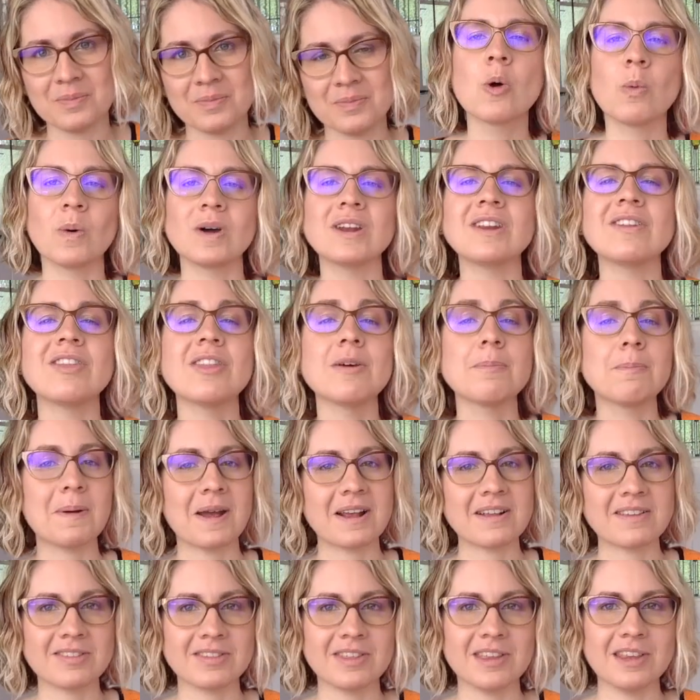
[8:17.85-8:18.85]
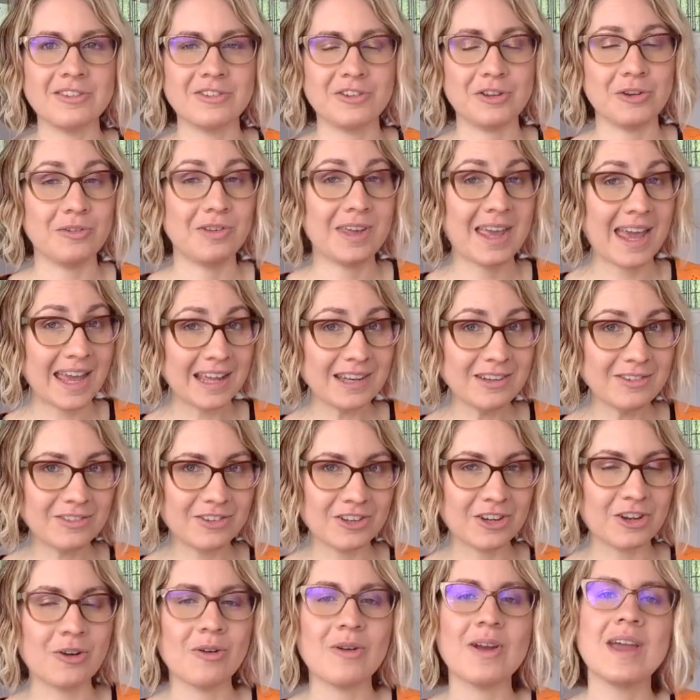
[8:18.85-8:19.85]
One of the best things you can
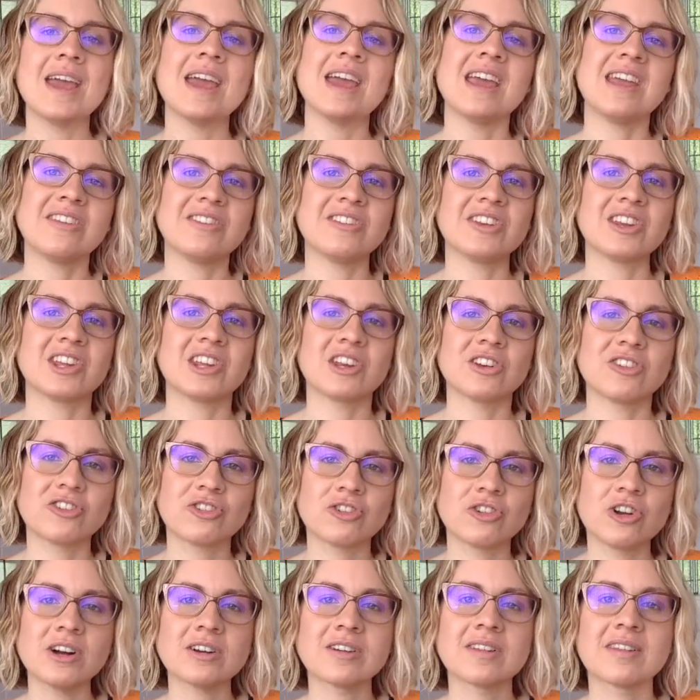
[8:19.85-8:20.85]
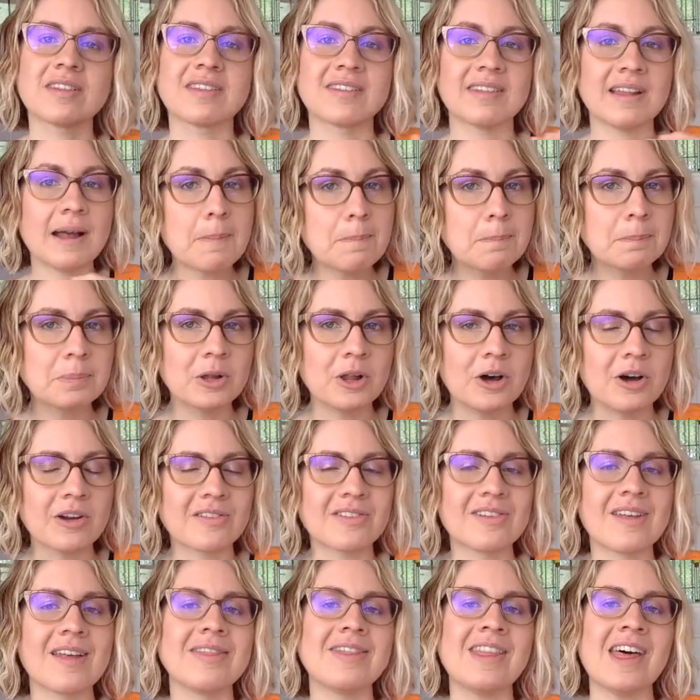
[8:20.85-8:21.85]
do is to construct
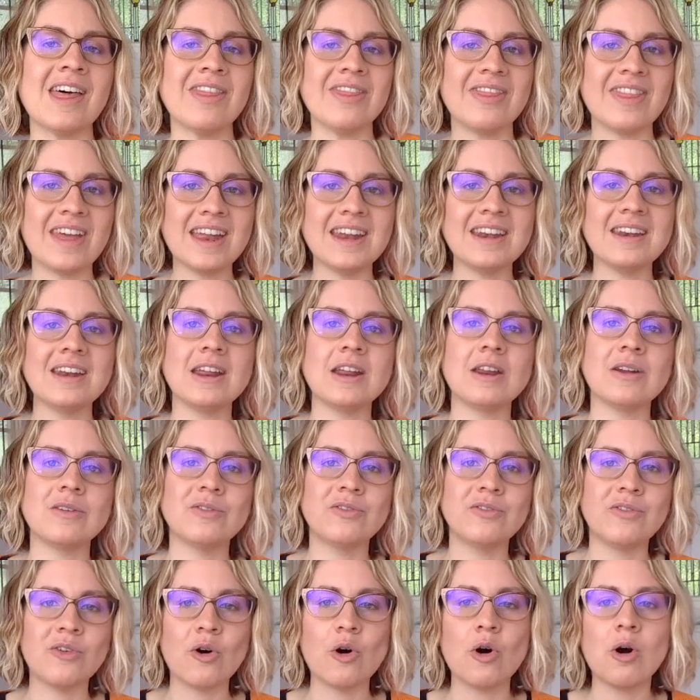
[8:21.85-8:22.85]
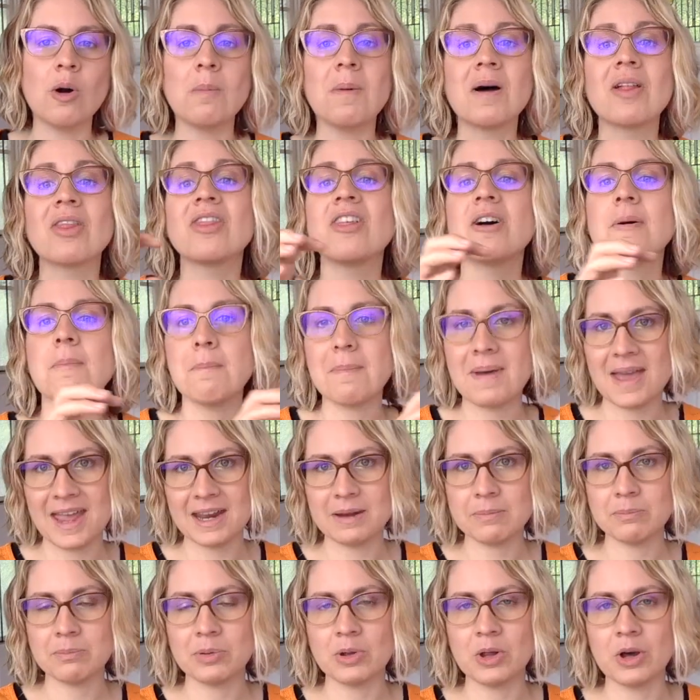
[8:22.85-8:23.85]
subplots that then inform the
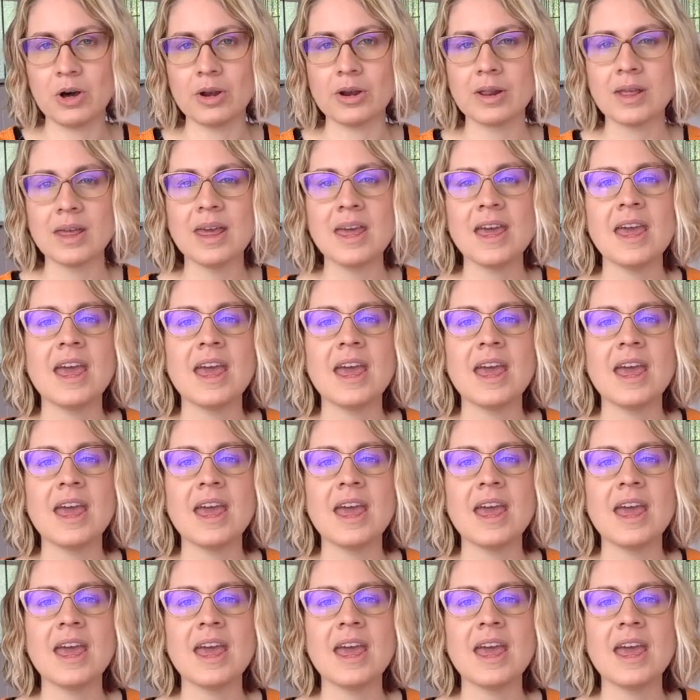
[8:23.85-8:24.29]
main plot.